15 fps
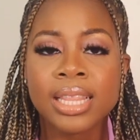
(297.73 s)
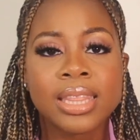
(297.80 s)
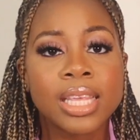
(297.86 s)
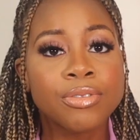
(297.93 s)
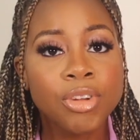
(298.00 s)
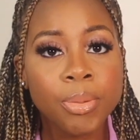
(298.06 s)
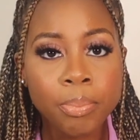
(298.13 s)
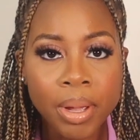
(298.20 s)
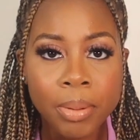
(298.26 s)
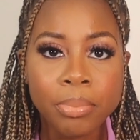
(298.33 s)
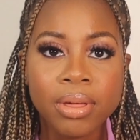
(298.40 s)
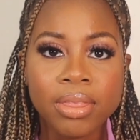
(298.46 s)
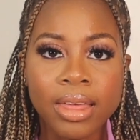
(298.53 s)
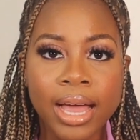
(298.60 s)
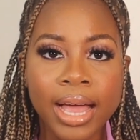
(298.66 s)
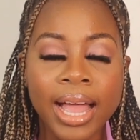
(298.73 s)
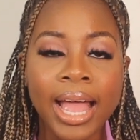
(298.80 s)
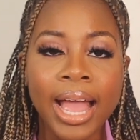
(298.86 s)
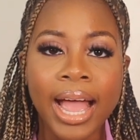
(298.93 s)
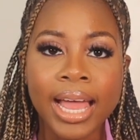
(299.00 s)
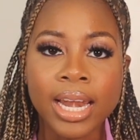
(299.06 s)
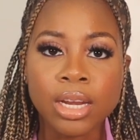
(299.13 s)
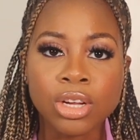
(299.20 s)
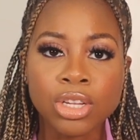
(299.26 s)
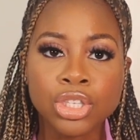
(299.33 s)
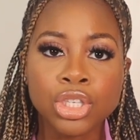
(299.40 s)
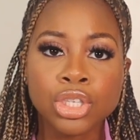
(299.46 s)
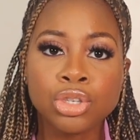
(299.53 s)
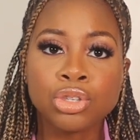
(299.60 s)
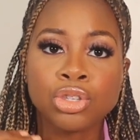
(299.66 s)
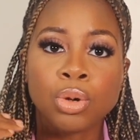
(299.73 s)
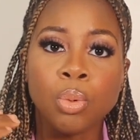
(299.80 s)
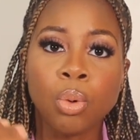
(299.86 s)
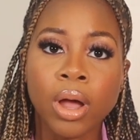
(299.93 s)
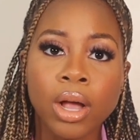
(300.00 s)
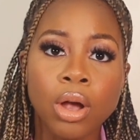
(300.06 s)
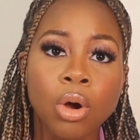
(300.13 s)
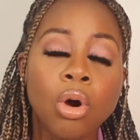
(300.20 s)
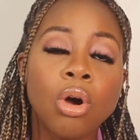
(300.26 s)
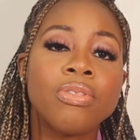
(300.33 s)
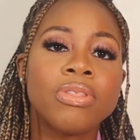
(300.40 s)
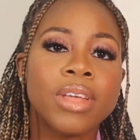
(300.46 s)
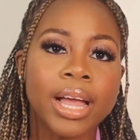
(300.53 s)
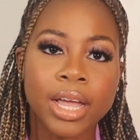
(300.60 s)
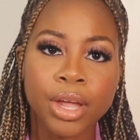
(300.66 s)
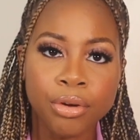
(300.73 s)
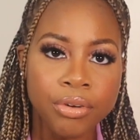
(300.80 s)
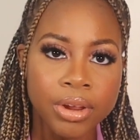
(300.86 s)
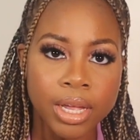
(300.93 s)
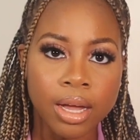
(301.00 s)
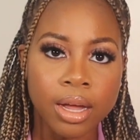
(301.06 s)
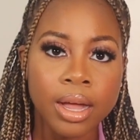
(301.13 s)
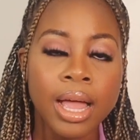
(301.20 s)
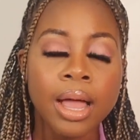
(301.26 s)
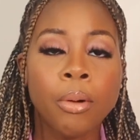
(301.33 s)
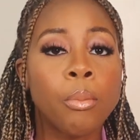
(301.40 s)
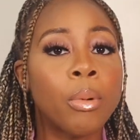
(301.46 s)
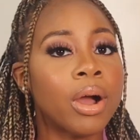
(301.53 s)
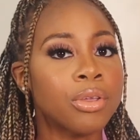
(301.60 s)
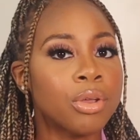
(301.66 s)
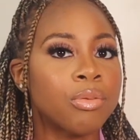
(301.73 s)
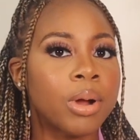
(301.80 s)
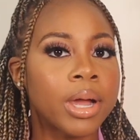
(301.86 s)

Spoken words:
then remember that and continue to work on that career while you're